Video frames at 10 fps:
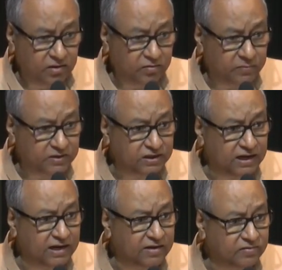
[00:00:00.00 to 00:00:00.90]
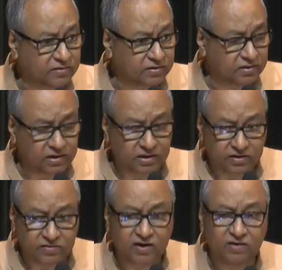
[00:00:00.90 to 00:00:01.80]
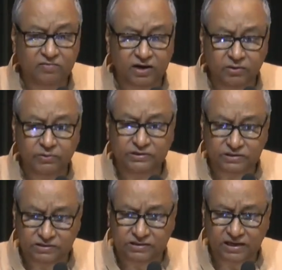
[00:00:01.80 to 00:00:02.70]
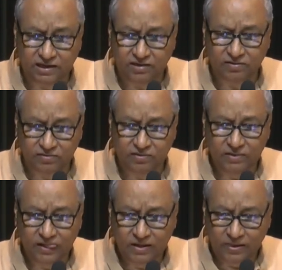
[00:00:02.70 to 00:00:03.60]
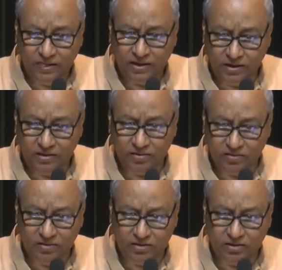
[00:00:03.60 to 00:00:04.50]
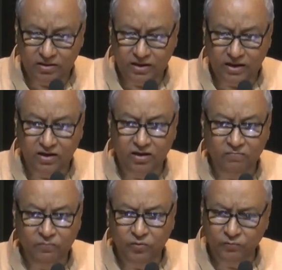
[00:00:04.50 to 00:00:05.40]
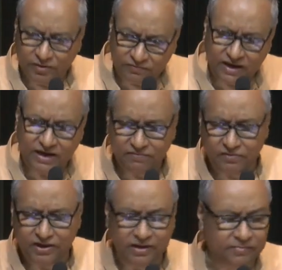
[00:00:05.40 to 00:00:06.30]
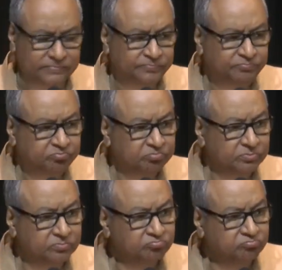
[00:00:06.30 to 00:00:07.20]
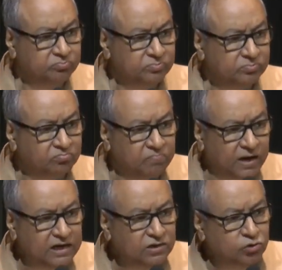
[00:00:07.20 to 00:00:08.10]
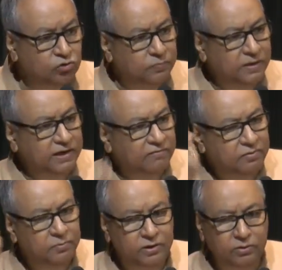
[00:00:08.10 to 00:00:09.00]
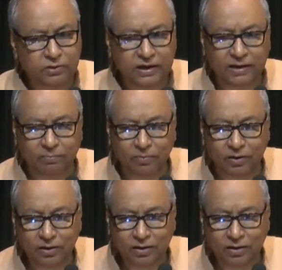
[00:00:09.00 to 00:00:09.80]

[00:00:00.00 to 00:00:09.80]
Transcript: specialized reserved education channels, Ekalabbo, we have tried everything. Baijus beat everybody to the game.